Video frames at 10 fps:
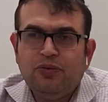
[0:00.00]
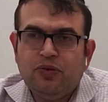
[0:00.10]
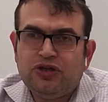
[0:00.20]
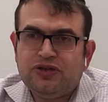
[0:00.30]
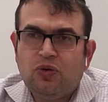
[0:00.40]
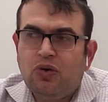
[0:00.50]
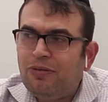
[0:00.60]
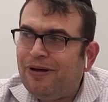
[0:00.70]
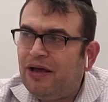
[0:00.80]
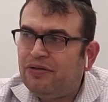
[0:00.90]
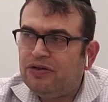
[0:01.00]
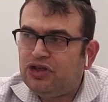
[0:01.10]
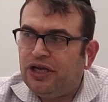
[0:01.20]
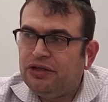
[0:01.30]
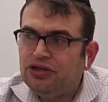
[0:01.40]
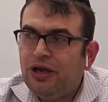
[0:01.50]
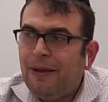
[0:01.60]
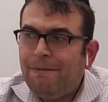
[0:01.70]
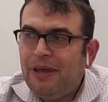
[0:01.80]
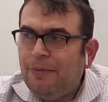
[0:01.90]
which is all about the change.
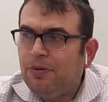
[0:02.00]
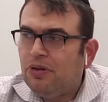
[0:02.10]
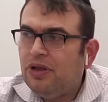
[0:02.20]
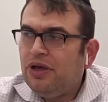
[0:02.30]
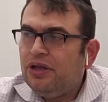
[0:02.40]
People.